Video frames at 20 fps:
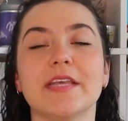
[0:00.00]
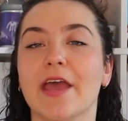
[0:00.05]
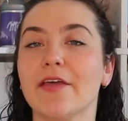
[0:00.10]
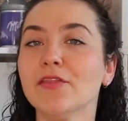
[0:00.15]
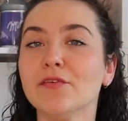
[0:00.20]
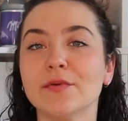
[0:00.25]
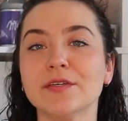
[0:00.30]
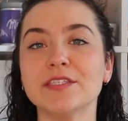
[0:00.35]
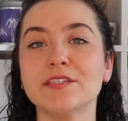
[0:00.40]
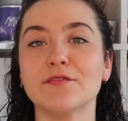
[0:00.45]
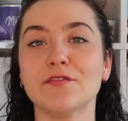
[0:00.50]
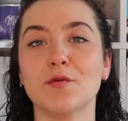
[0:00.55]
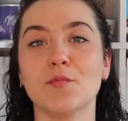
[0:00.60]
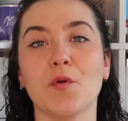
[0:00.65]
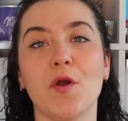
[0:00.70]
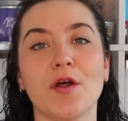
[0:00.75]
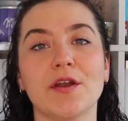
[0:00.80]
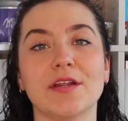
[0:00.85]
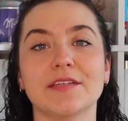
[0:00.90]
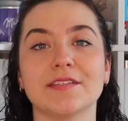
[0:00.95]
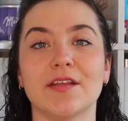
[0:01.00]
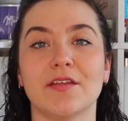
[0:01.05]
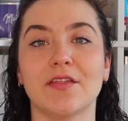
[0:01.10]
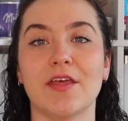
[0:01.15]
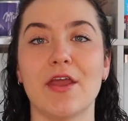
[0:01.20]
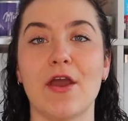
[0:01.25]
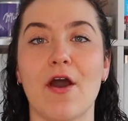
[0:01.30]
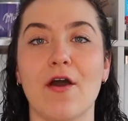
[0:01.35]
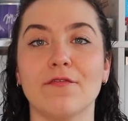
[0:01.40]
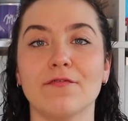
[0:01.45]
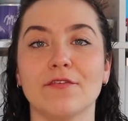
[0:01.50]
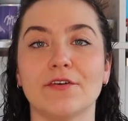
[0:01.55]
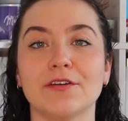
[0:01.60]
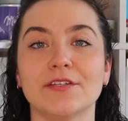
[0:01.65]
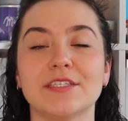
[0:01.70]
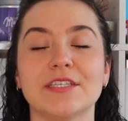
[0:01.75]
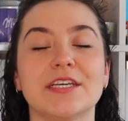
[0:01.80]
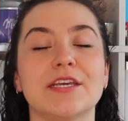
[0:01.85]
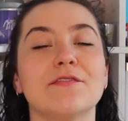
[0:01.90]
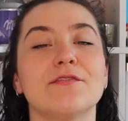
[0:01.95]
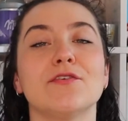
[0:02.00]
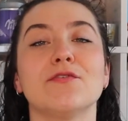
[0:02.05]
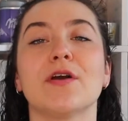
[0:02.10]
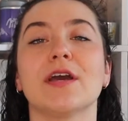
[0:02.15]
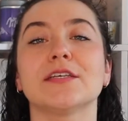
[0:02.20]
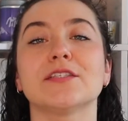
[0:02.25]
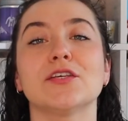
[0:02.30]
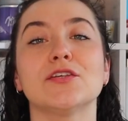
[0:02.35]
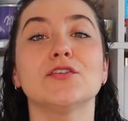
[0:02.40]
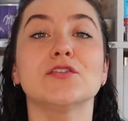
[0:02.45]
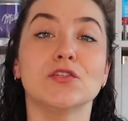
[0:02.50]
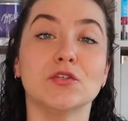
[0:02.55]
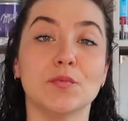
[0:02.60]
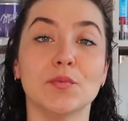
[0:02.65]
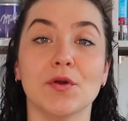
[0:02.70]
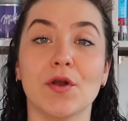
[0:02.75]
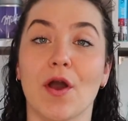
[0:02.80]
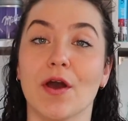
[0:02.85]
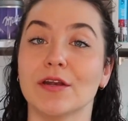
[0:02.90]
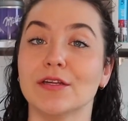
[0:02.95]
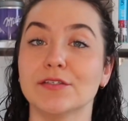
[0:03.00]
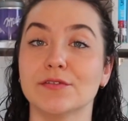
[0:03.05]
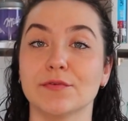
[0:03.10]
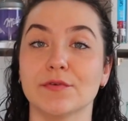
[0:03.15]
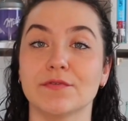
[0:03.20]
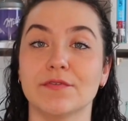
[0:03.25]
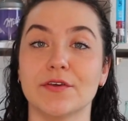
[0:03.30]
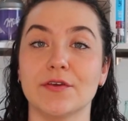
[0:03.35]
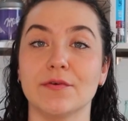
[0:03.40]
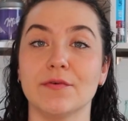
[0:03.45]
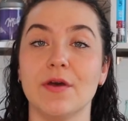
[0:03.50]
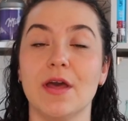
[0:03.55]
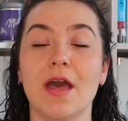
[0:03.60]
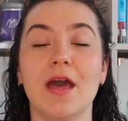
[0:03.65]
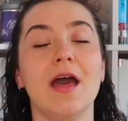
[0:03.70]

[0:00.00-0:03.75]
and the rest of their products that they offer to give you guys a super honest review.